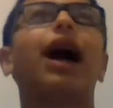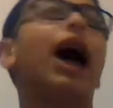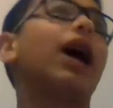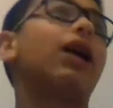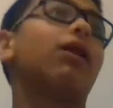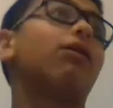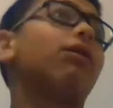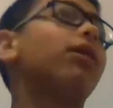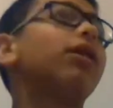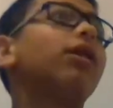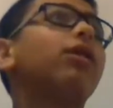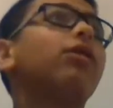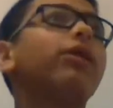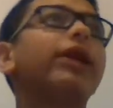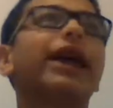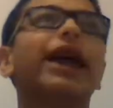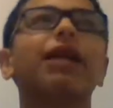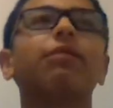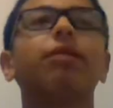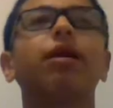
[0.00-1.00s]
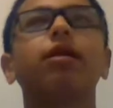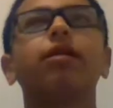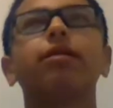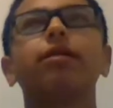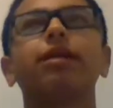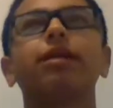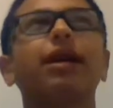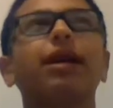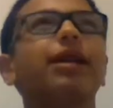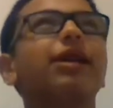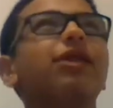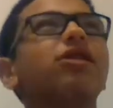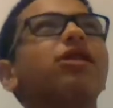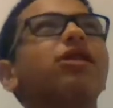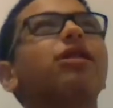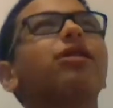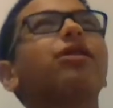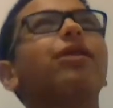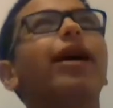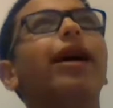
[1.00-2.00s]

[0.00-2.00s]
I don't know, and it came out 10 years ago,